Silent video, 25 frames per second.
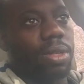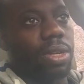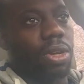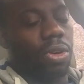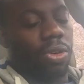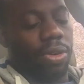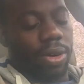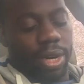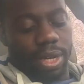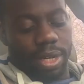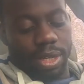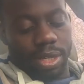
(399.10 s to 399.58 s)

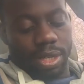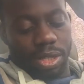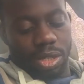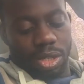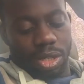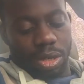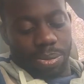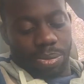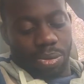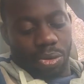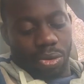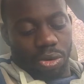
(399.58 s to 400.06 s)
All right,
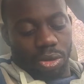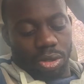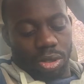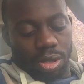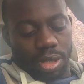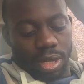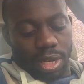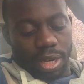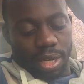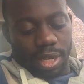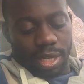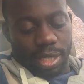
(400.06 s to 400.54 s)
so Paul
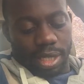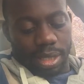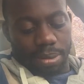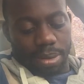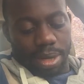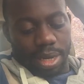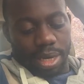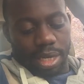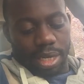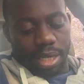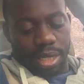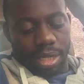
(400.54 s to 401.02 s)
said, "Listen,
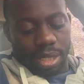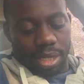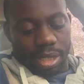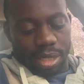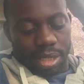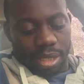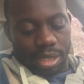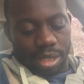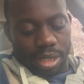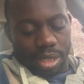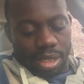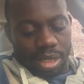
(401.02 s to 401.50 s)
man,
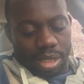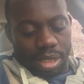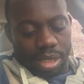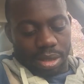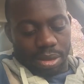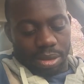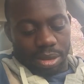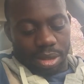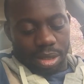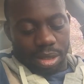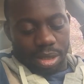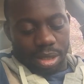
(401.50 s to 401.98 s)

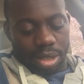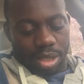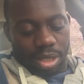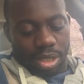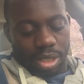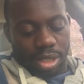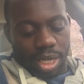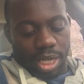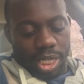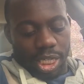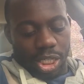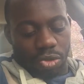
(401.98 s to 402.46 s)
the
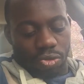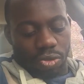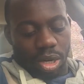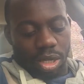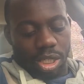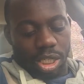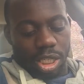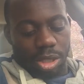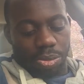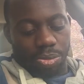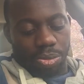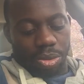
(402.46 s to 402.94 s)
son is
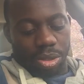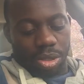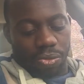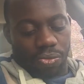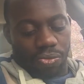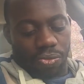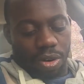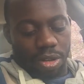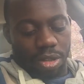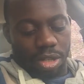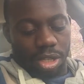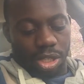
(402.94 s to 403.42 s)
righteous, but the
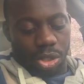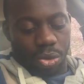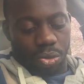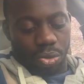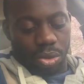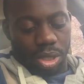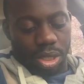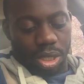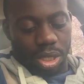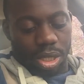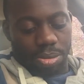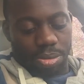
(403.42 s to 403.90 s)
father is
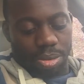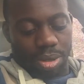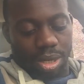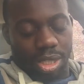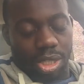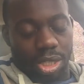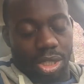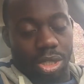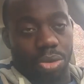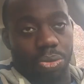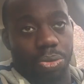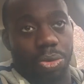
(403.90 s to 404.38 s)
wicked." Well,
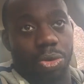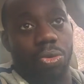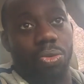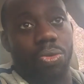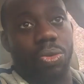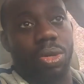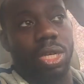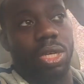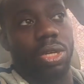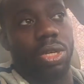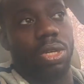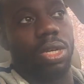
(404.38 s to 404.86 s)
listen,
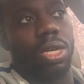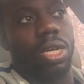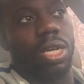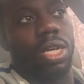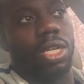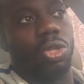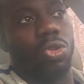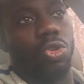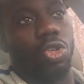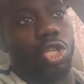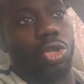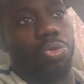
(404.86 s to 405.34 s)

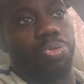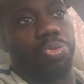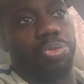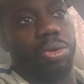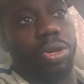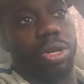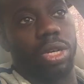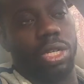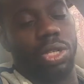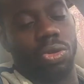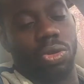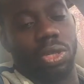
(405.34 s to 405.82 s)
through the
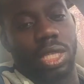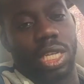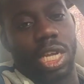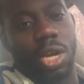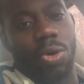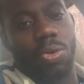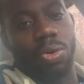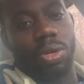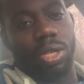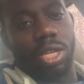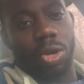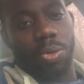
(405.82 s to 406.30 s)
Spirit, he's gonna
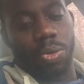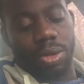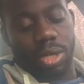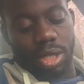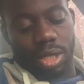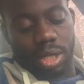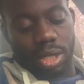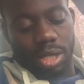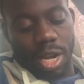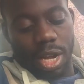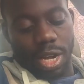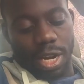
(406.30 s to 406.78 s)
deal with the
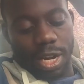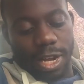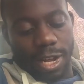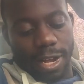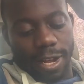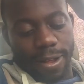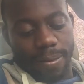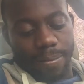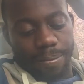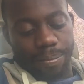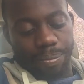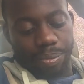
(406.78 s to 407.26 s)
son.
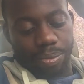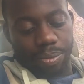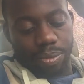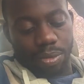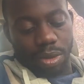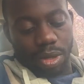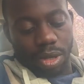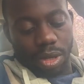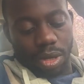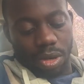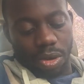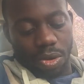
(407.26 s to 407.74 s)

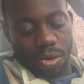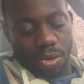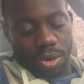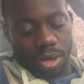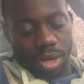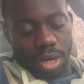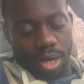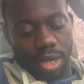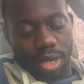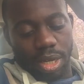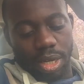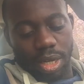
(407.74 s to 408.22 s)

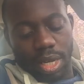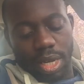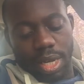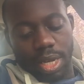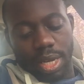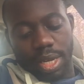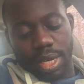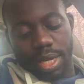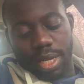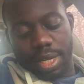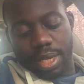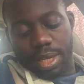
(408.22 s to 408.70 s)
Okay,
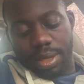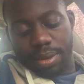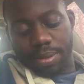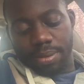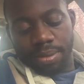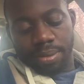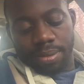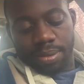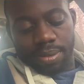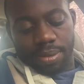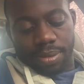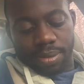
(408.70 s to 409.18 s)

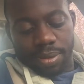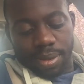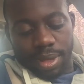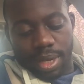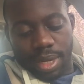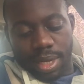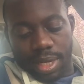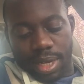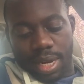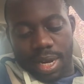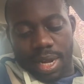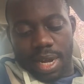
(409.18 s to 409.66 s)

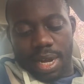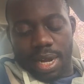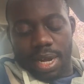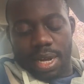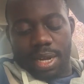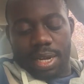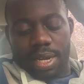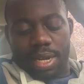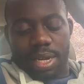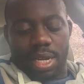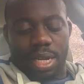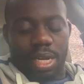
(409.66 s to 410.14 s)
and then
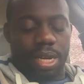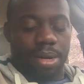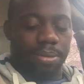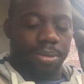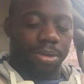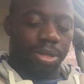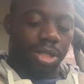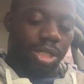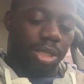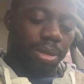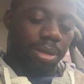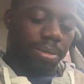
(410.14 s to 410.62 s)
I'm
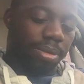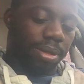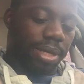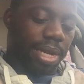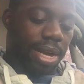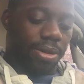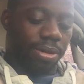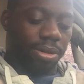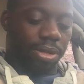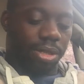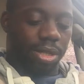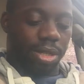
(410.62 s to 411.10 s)
gonna jump
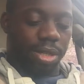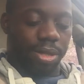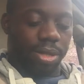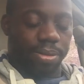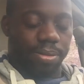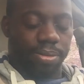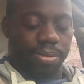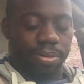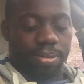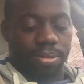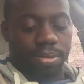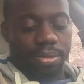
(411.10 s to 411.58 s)
down to
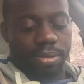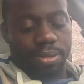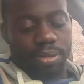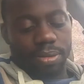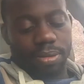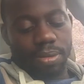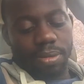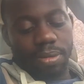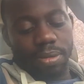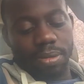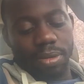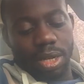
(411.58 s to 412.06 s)

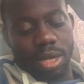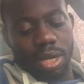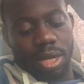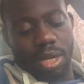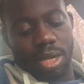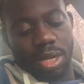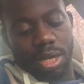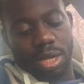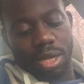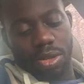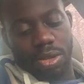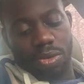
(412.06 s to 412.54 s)

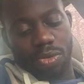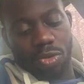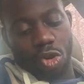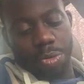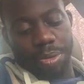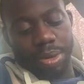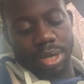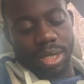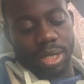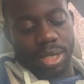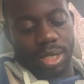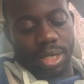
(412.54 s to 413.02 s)

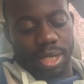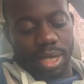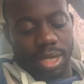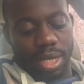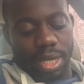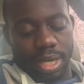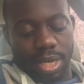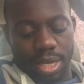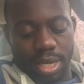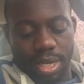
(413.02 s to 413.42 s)
Romans.